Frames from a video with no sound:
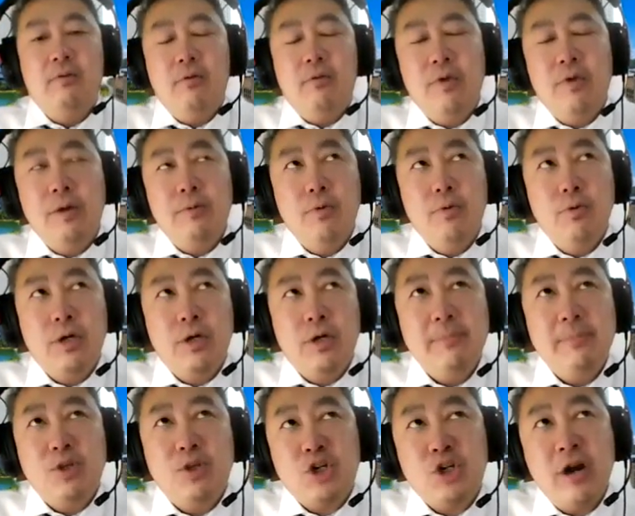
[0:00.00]
we will
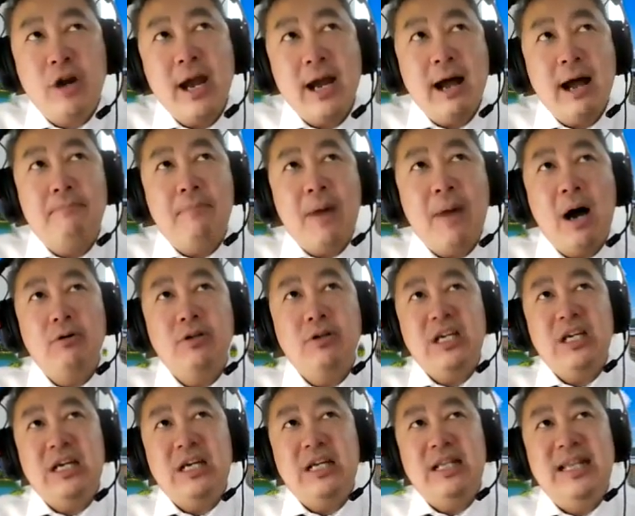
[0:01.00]
keep track about
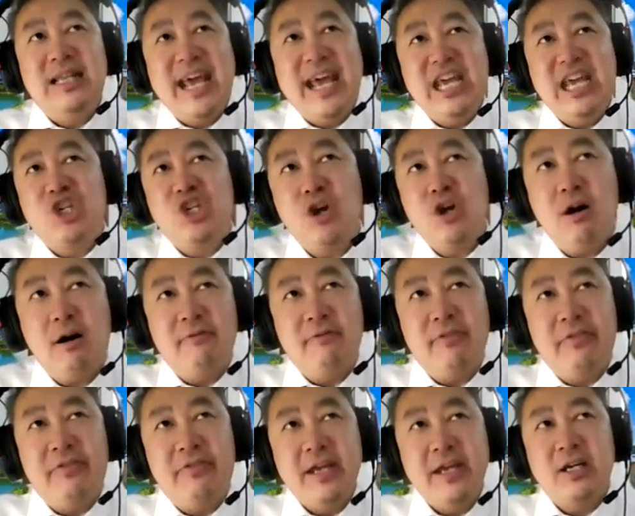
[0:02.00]
the nature of
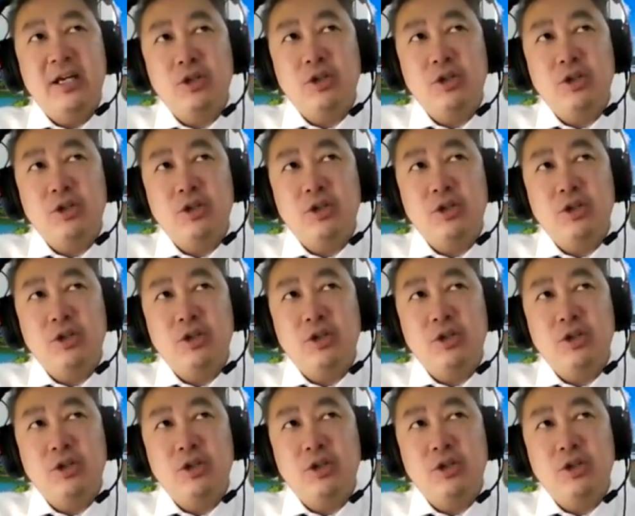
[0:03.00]
the data.